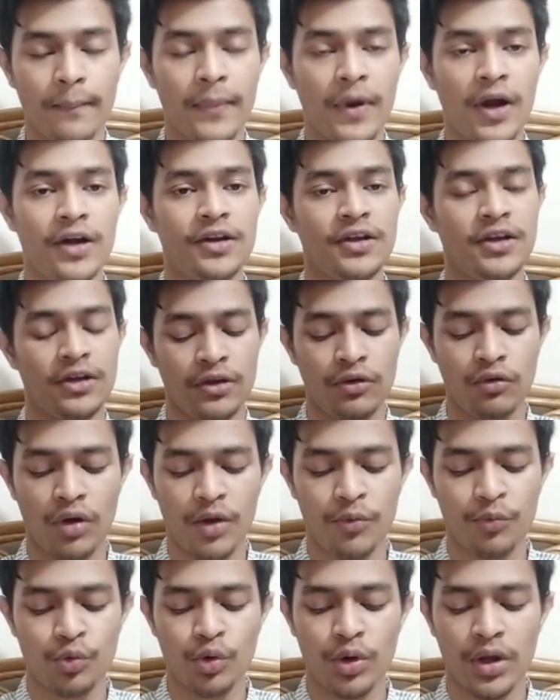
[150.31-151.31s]
but you
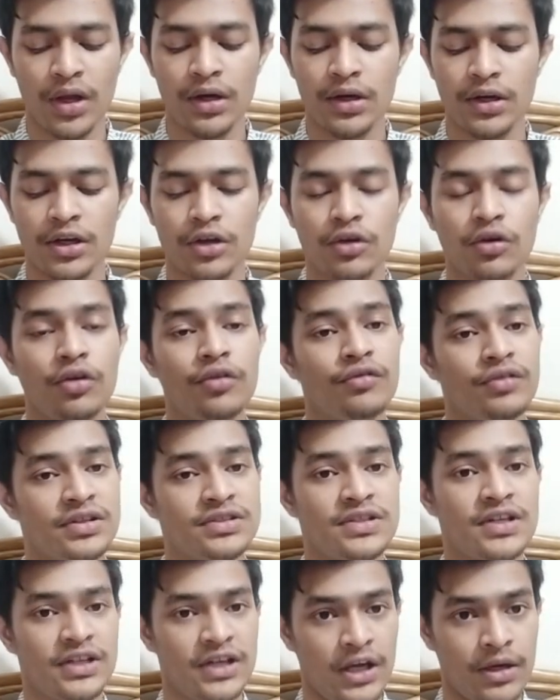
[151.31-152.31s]
have to here click on
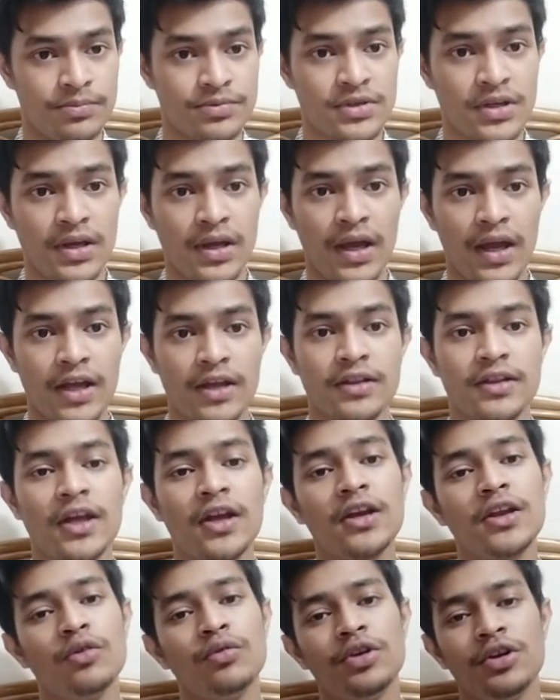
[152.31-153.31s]
reset apps and
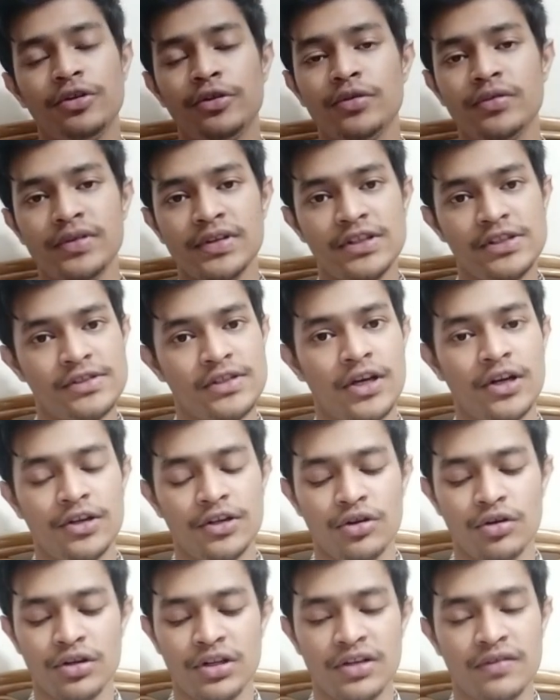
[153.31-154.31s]
then you need to
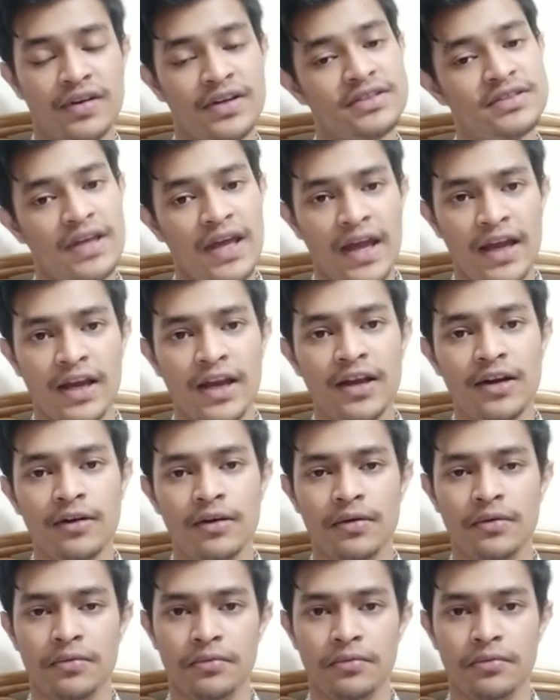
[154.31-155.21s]
restart your device again